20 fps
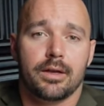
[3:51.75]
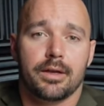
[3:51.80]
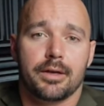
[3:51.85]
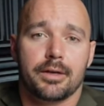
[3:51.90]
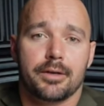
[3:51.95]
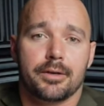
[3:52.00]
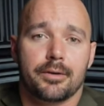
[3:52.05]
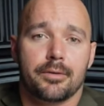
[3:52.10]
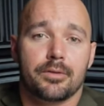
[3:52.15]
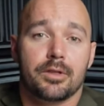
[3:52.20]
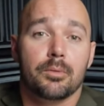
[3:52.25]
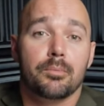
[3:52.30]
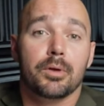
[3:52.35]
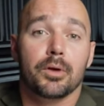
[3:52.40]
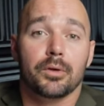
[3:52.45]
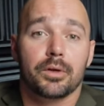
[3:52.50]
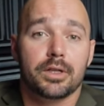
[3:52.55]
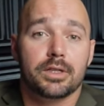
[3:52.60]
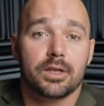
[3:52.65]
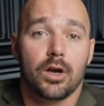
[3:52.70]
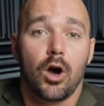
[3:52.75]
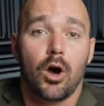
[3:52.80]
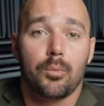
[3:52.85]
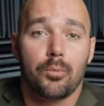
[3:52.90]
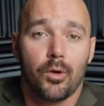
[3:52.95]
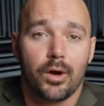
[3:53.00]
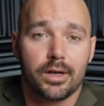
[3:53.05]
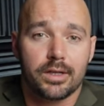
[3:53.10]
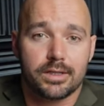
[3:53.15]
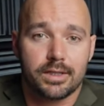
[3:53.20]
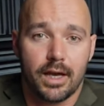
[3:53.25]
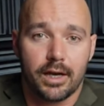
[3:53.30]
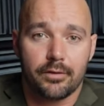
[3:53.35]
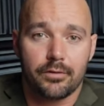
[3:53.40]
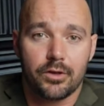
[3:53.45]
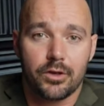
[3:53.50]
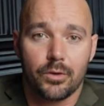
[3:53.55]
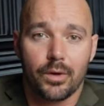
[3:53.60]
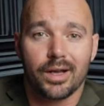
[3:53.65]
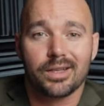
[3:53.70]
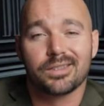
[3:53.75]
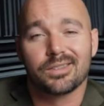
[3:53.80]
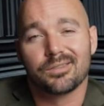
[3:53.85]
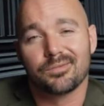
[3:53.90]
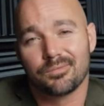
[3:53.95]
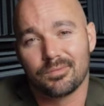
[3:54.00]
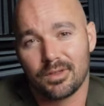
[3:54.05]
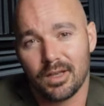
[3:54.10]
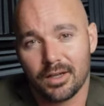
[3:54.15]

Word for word: uh, the ability to operate inside of the U.S.